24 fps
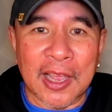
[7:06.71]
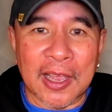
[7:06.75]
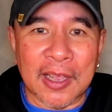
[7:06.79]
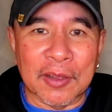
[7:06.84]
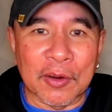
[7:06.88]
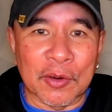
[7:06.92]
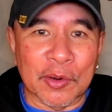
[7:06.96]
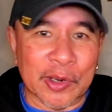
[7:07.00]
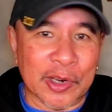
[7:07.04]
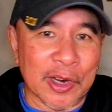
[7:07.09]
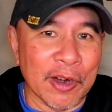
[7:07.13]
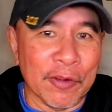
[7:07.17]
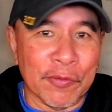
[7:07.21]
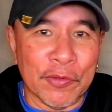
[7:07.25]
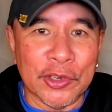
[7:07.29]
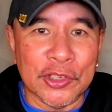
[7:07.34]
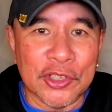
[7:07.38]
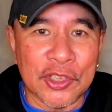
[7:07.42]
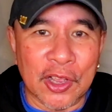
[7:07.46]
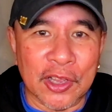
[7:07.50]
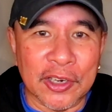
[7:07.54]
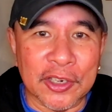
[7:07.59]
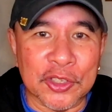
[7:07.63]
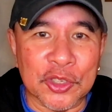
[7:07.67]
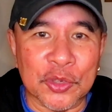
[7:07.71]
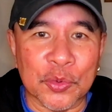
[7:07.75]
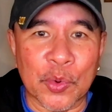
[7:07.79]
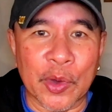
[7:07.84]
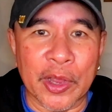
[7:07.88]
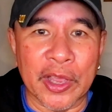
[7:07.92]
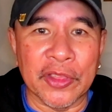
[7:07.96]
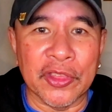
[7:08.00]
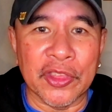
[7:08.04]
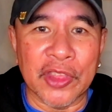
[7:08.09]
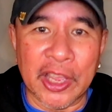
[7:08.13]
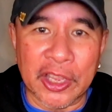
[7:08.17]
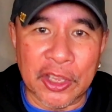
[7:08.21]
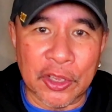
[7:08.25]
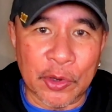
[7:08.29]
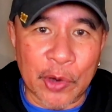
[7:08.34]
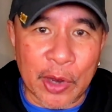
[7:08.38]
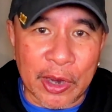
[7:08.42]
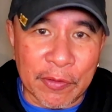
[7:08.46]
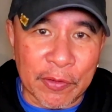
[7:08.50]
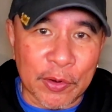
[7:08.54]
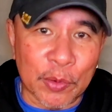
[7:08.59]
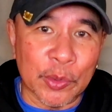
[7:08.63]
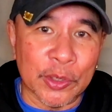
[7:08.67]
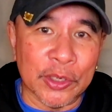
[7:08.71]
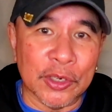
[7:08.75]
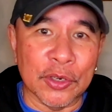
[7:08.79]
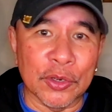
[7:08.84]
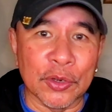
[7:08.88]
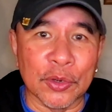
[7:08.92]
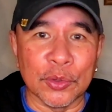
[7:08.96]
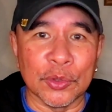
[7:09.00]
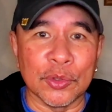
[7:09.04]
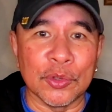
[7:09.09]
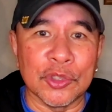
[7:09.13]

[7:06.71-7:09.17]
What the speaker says: Recovery's on its way. Thank you everyone who